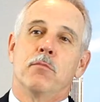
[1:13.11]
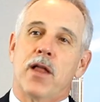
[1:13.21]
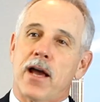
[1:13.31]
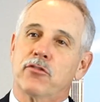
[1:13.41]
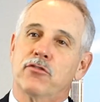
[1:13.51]

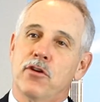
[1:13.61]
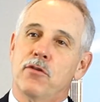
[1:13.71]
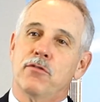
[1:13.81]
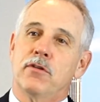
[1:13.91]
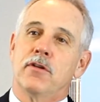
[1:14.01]

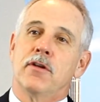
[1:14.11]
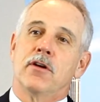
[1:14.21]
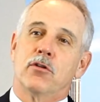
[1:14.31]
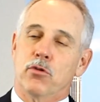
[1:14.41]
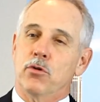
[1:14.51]
Blackstone
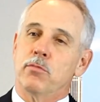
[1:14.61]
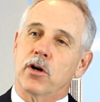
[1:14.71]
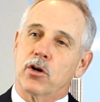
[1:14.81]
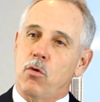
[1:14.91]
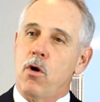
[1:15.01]
Group
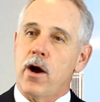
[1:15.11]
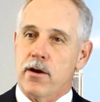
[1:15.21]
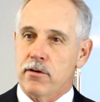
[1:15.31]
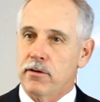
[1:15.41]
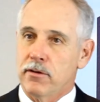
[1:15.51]

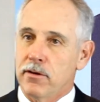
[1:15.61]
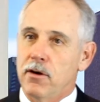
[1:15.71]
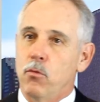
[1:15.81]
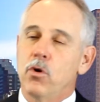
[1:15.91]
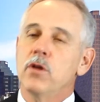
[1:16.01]
acquired
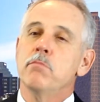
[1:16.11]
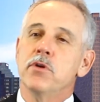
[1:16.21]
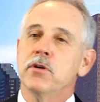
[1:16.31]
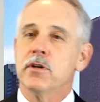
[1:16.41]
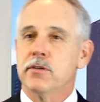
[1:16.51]
$1
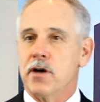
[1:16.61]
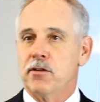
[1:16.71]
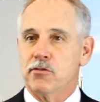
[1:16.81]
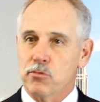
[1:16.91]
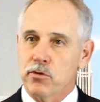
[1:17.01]
billion
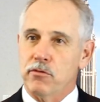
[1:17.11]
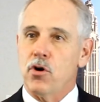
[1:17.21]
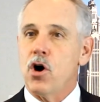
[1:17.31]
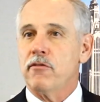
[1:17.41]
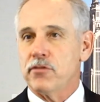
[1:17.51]
worth
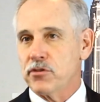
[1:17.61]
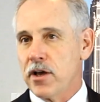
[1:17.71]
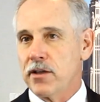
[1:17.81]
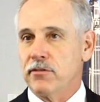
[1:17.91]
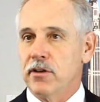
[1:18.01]
of office
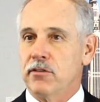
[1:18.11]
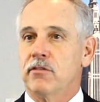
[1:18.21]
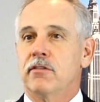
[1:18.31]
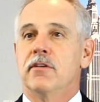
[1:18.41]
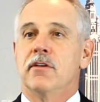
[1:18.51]
assets
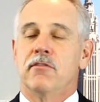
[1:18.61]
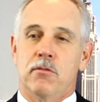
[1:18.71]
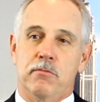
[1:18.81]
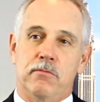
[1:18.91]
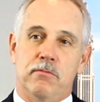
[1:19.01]

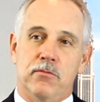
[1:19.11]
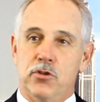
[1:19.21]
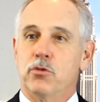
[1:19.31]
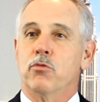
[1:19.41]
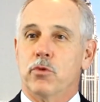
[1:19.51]
from
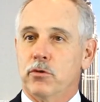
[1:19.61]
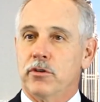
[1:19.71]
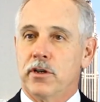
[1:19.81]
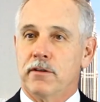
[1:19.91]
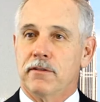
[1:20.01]
Duke
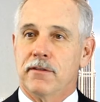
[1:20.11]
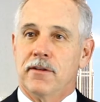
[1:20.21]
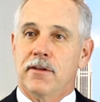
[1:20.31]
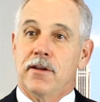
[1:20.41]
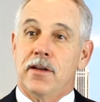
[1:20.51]
Realty.
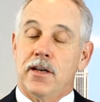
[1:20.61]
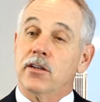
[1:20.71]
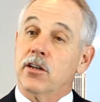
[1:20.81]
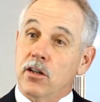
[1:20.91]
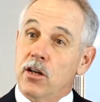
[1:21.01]

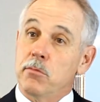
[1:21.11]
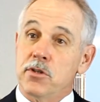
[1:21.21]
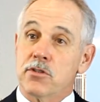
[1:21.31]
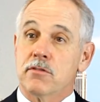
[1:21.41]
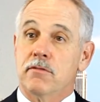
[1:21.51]
In
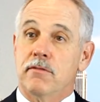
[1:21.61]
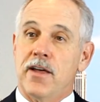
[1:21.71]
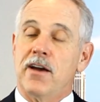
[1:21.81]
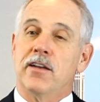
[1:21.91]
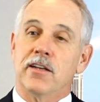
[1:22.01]
Columbus,
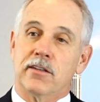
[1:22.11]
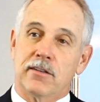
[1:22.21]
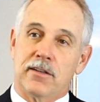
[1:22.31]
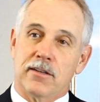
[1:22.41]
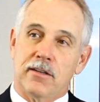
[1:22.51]
that in
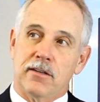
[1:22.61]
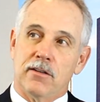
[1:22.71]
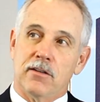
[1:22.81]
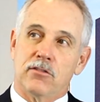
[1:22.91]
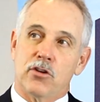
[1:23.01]

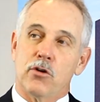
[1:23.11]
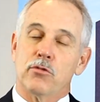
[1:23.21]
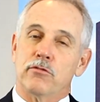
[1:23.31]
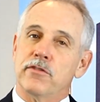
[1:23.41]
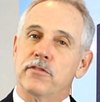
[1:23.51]

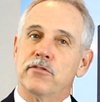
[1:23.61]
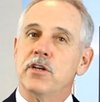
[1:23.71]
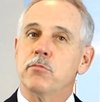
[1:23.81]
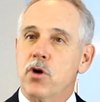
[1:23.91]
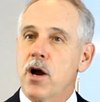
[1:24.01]
total
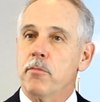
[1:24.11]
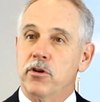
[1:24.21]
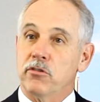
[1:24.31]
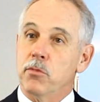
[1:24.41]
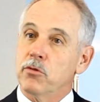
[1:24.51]
15
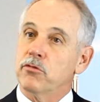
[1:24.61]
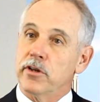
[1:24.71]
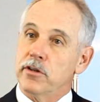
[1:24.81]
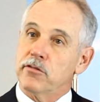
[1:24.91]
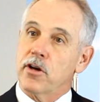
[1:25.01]
properties,
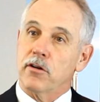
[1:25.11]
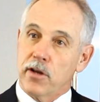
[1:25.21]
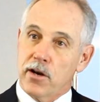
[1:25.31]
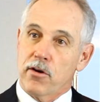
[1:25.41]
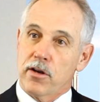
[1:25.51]
mostly in the
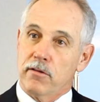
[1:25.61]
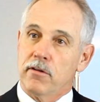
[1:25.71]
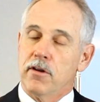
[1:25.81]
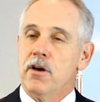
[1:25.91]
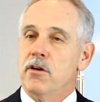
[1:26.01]
Tuttle area.
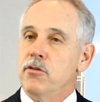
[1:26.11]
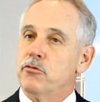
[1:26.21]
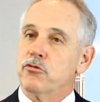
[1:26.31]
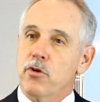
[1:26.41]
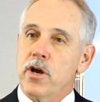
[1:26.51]

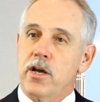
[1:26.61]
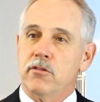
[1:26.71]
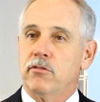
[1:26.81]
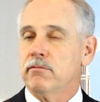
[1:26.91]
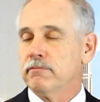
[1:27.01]
Those
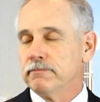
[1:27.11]
trades,